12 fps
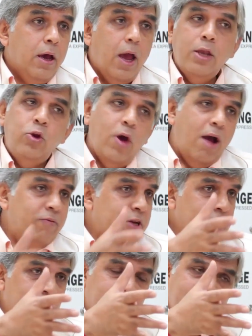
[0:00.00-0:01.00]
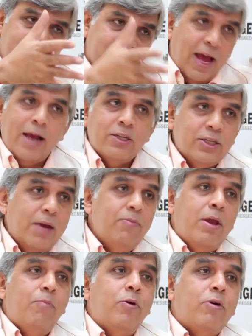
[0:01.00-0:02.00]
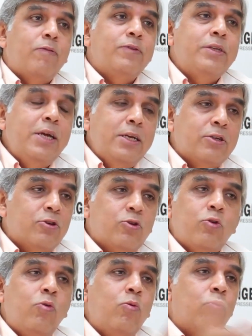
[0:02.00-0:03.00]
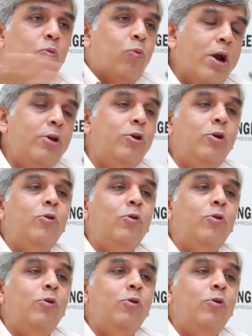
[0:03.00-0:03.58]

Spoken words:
And you have just the exact same number of seats. So what do?